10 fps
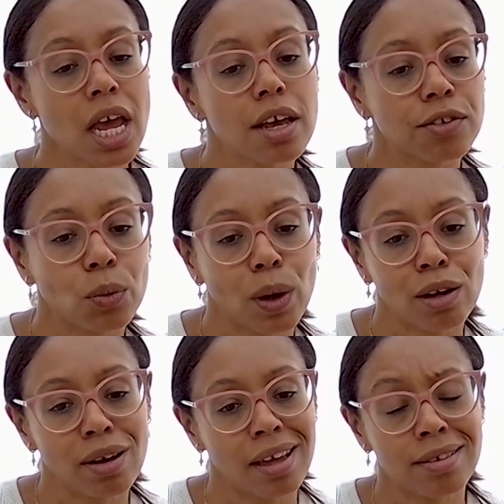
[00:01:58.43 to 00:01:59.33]
as
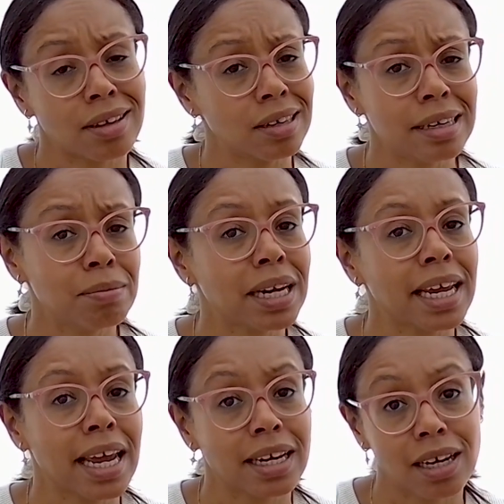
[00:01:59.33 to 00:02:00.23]
well as
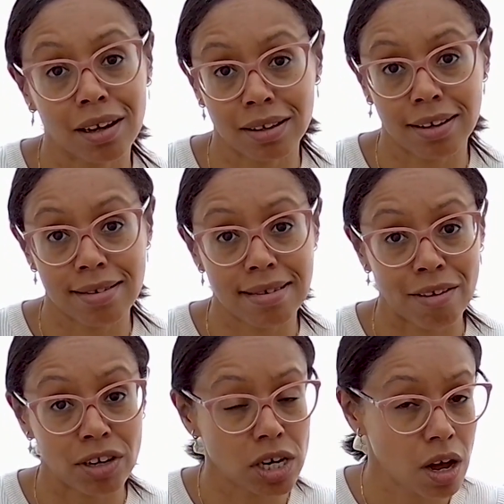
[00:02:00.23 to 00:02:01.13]
eliminate any
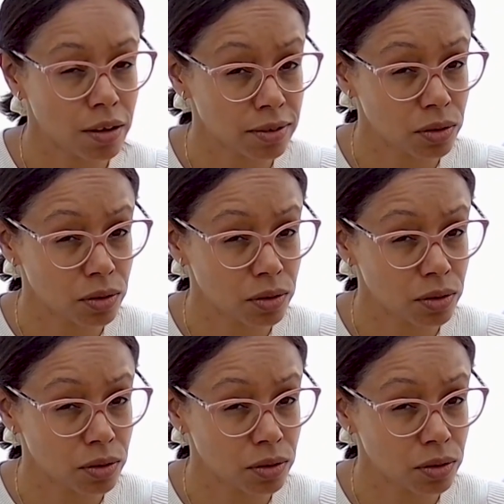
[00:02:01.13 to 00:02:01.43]
unnecessary tasks,